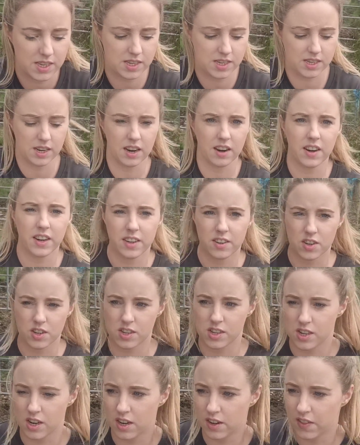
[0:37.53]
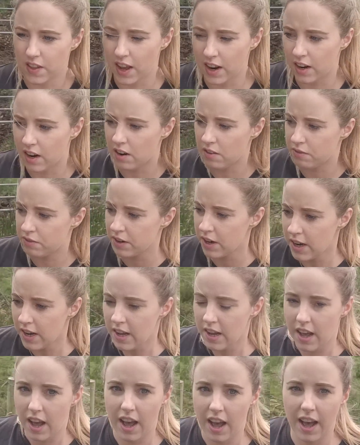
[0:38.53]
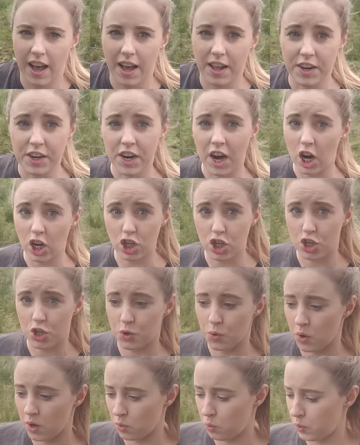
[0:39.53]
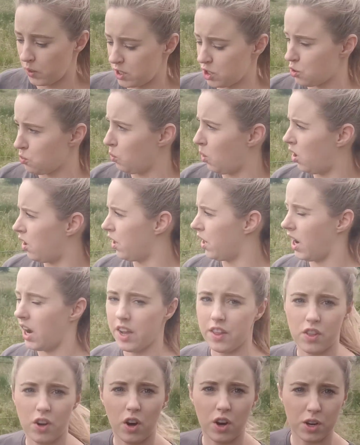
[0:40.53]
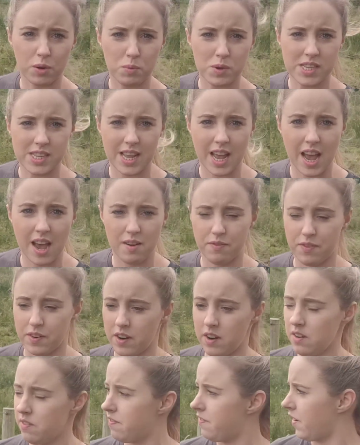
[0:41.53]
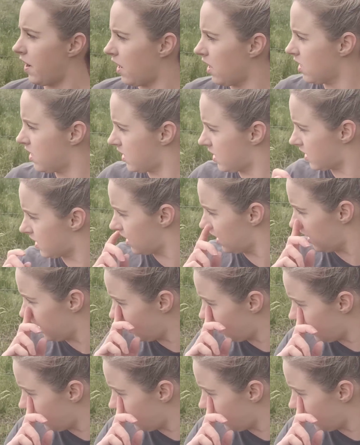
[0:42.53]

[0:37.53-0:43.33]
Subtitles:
Sorry, just turn that off. Not sure which one. I thought it was the heifer first.